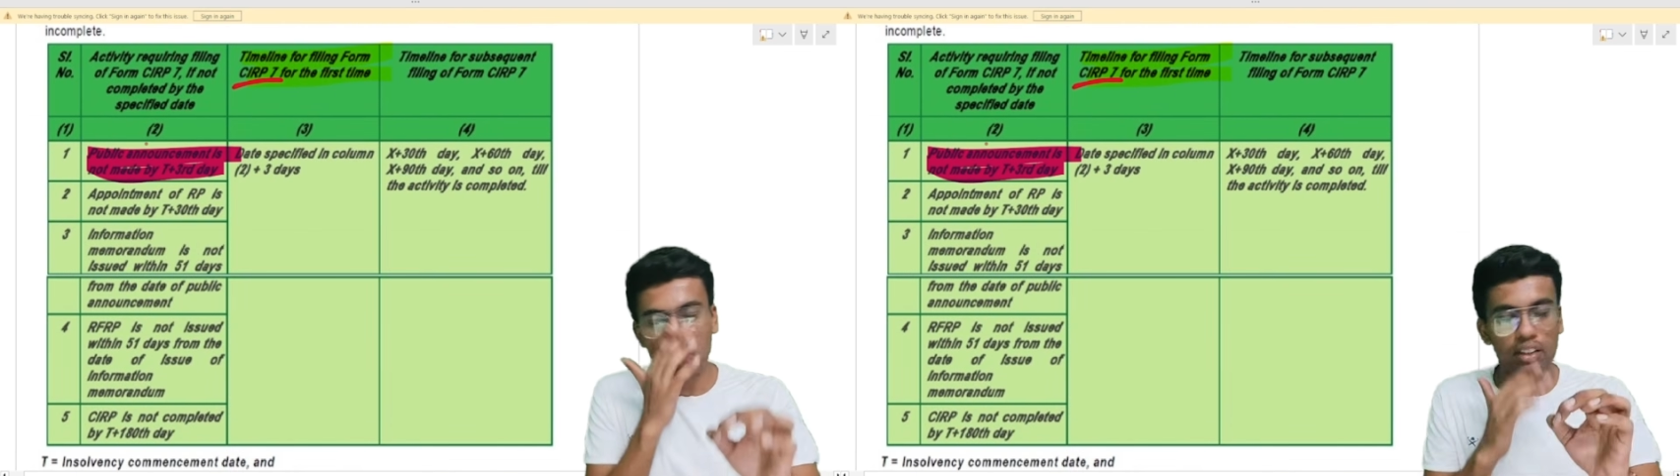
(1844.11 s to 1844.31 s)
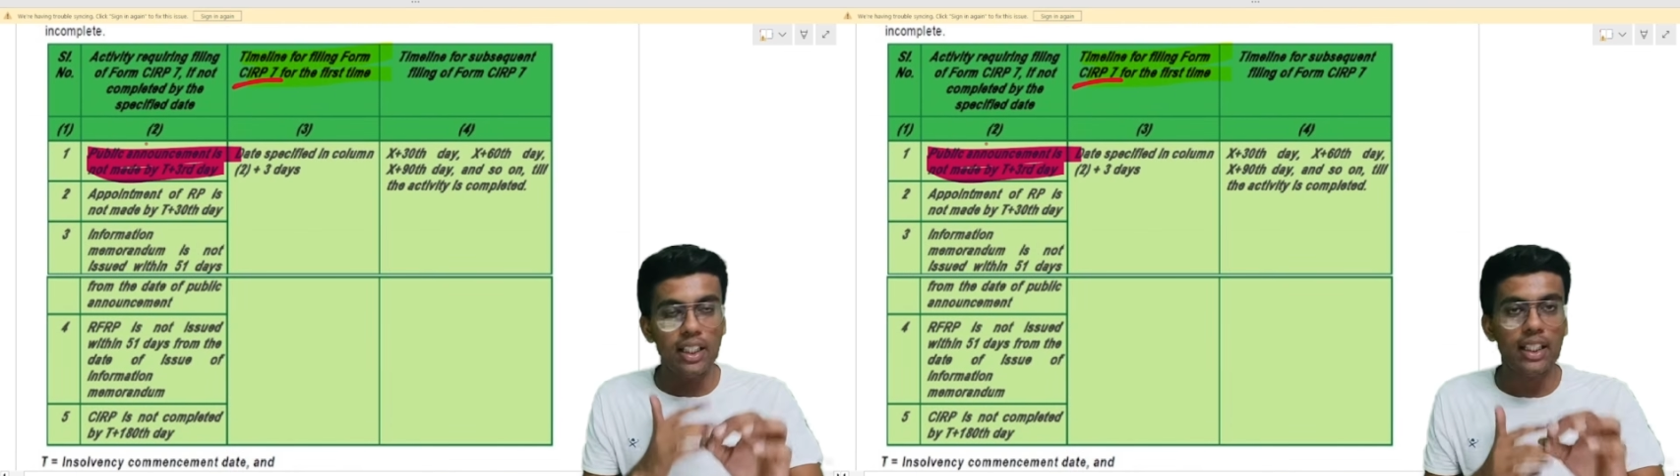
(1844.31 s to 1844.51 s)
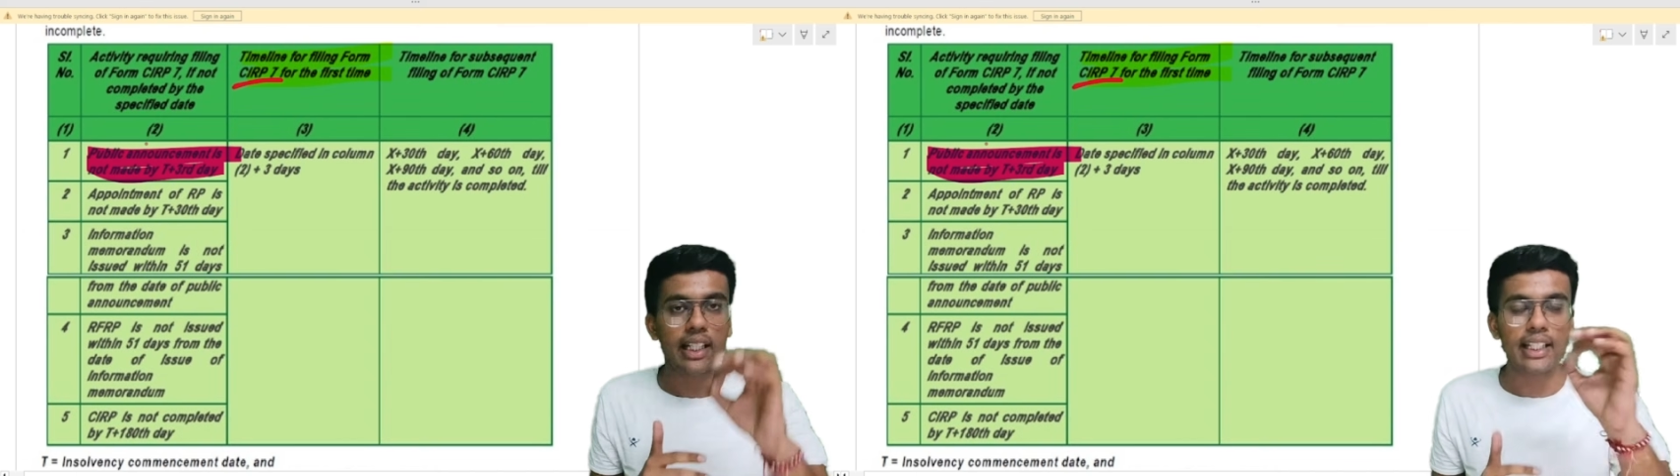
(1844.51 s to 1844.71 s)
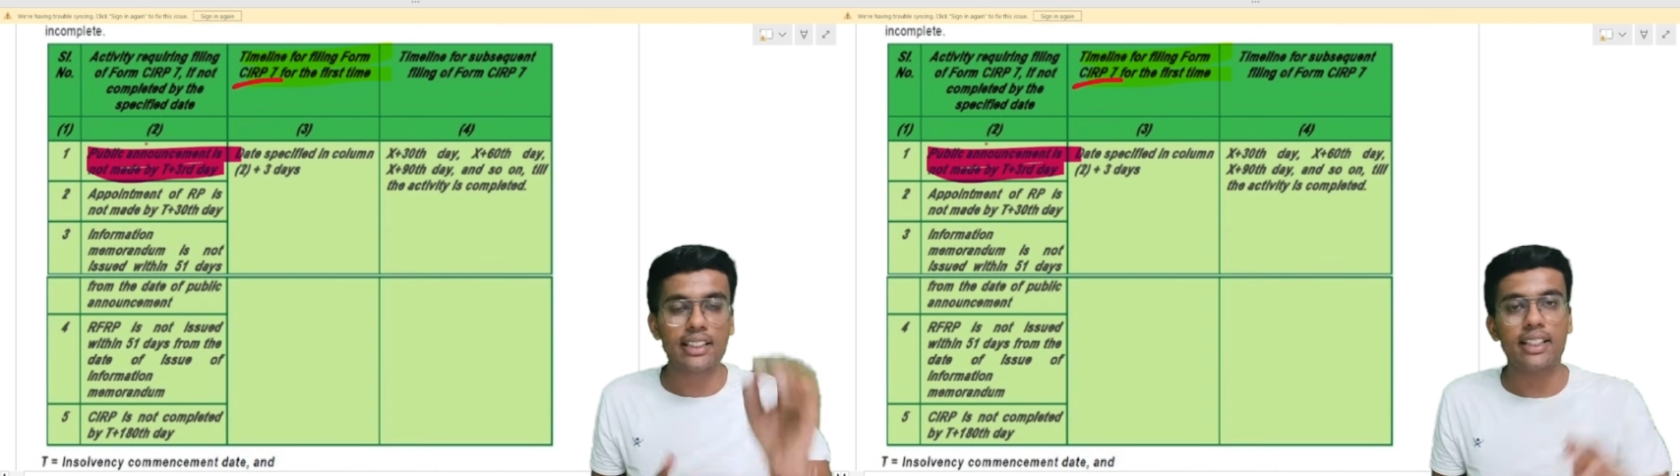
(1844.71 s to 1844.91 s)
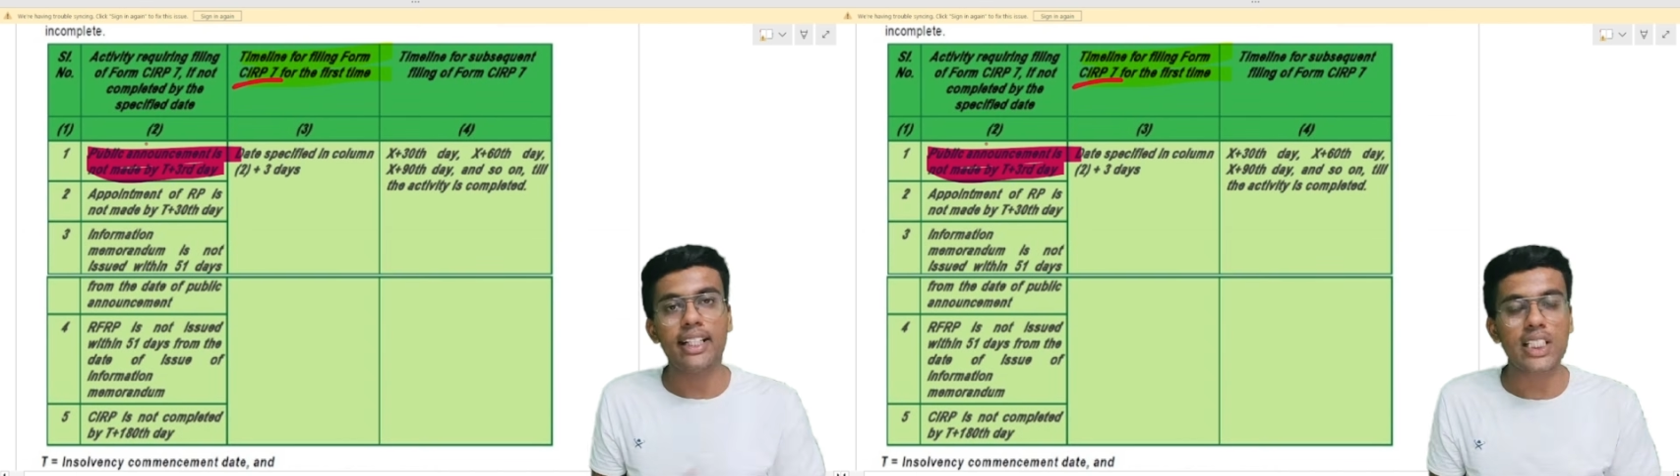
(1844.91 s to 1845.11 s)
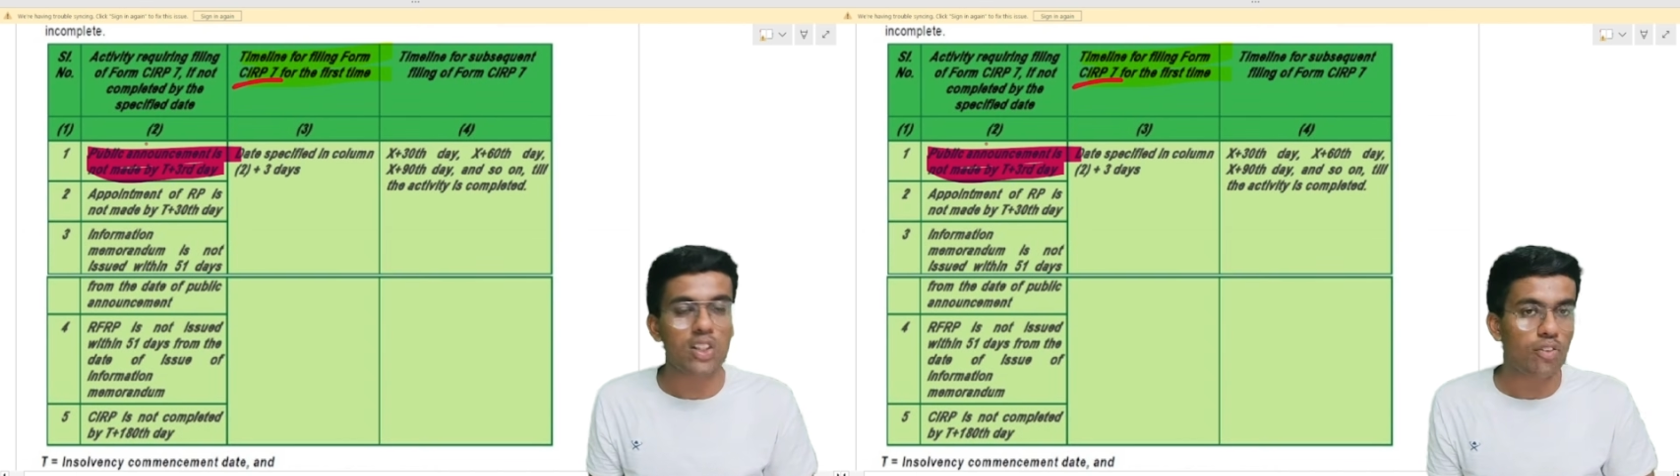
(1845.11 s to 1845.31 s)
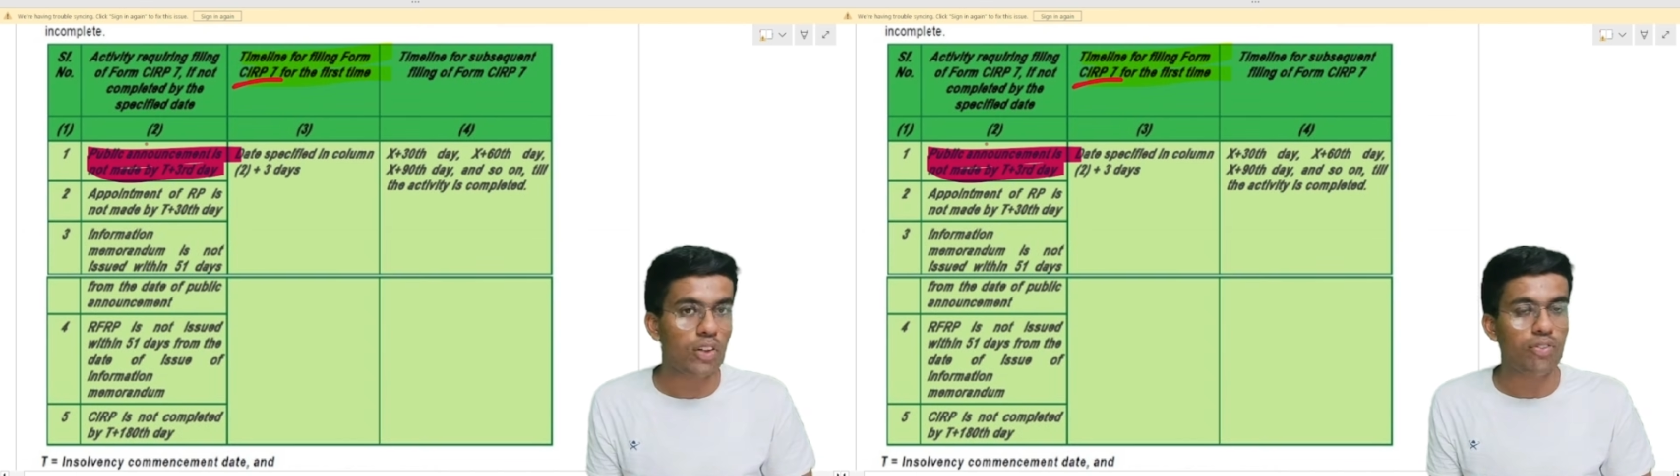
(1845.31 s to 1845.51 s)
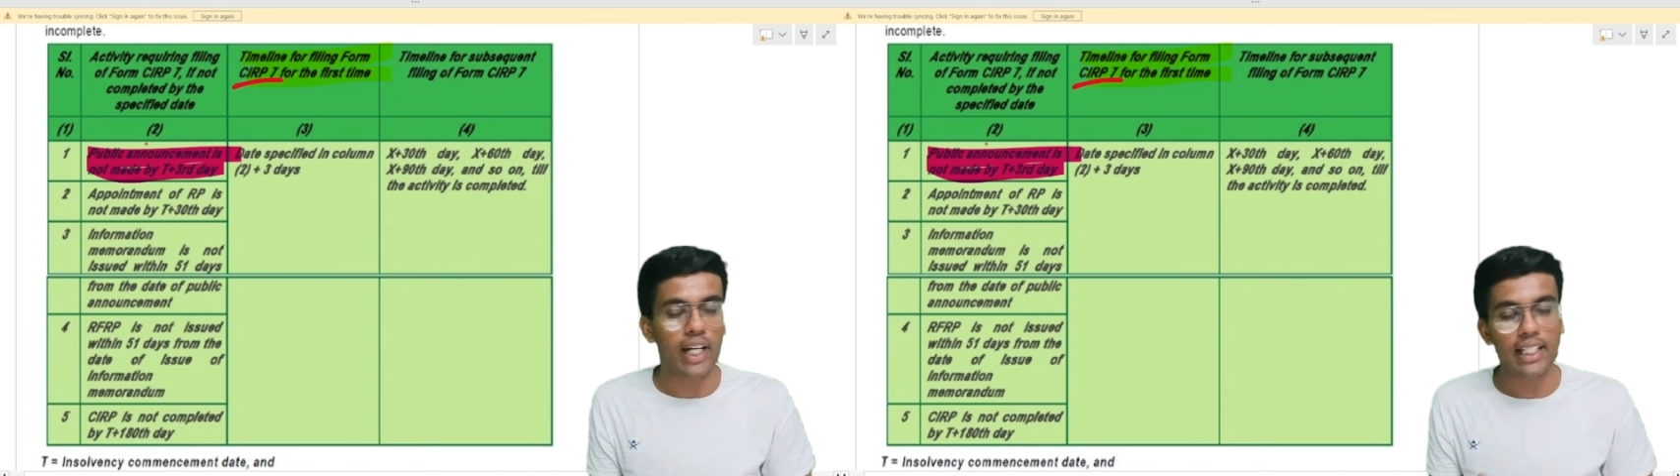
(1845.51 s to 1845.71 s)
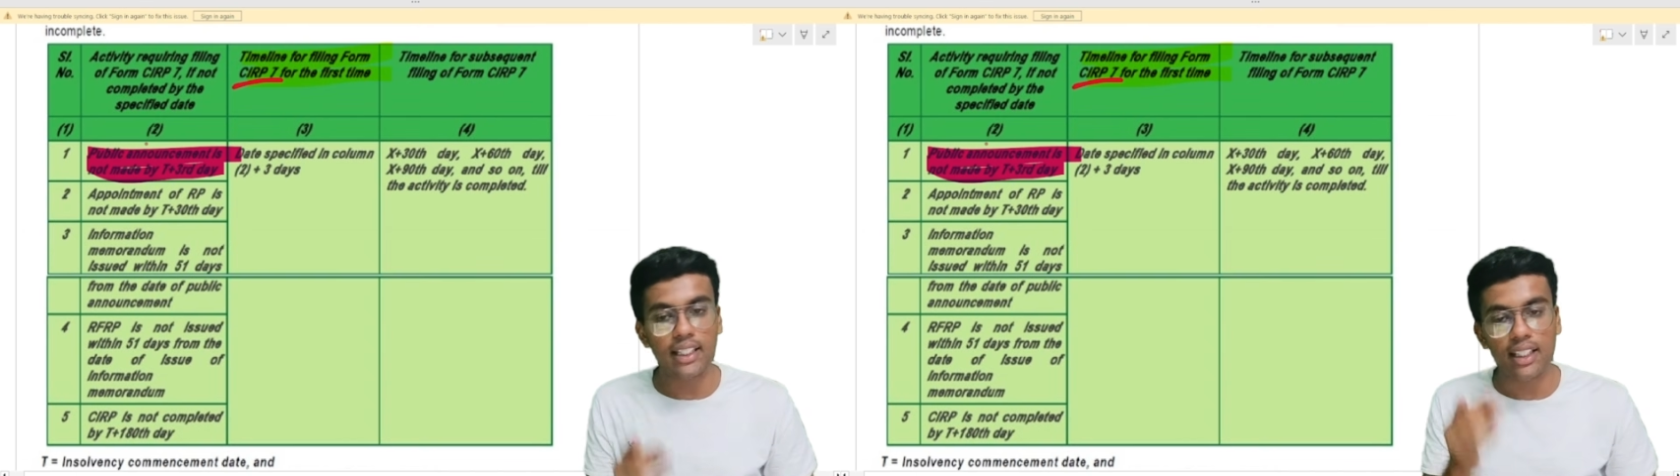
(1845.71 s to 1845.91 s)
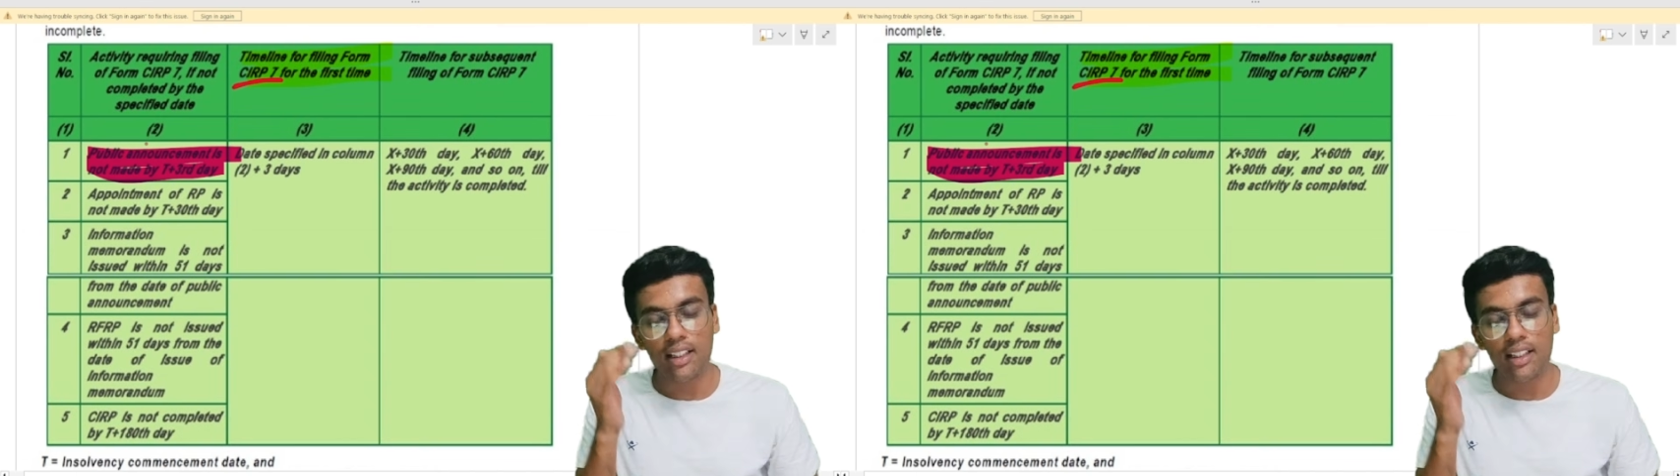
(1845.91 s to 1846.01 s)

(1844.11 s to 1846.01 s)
and then the next 3 days you have to file the